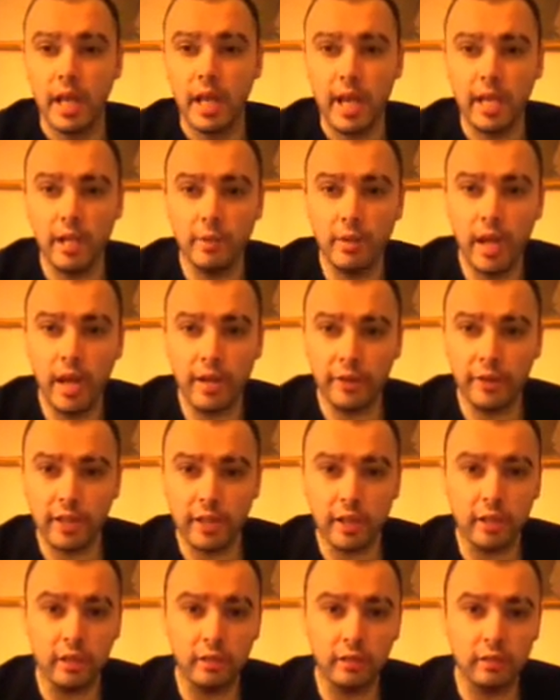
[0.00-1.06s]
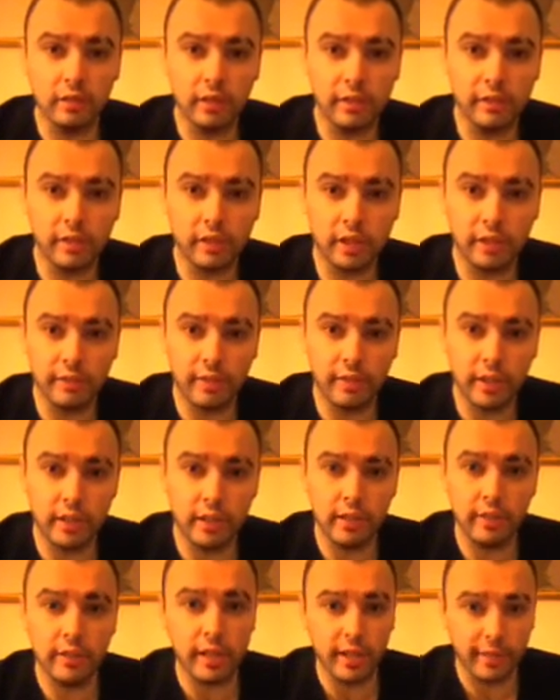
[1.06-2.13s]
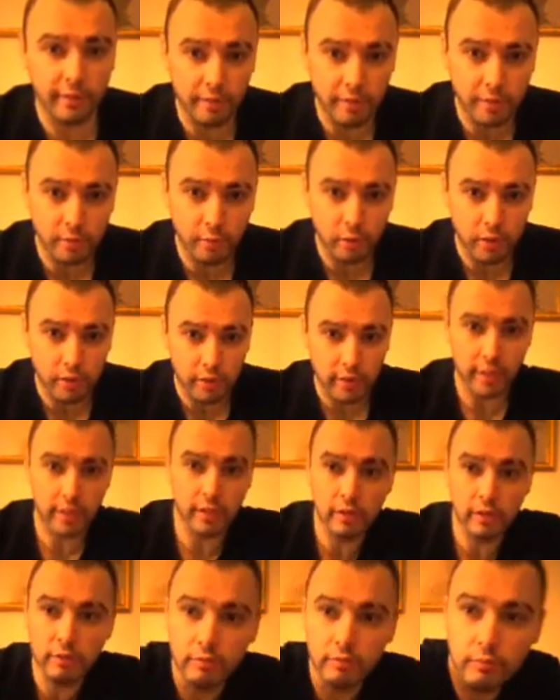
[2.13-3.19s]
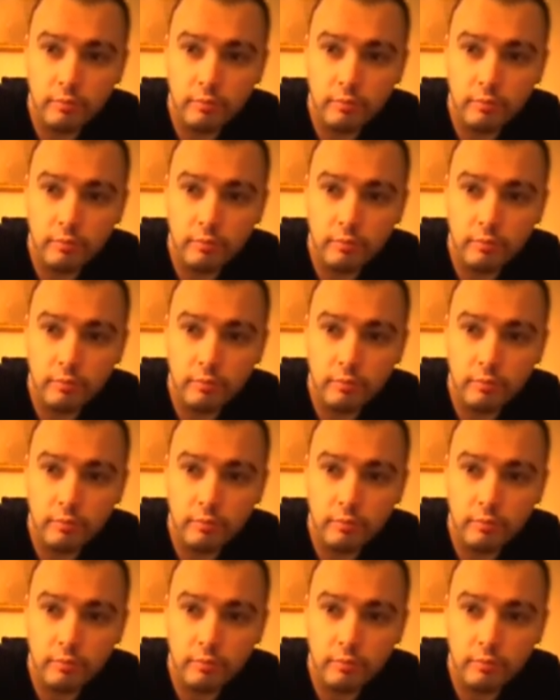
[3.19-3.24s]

Anyway, I think I'll just leave it there. Thank you very much for watching. Thank you.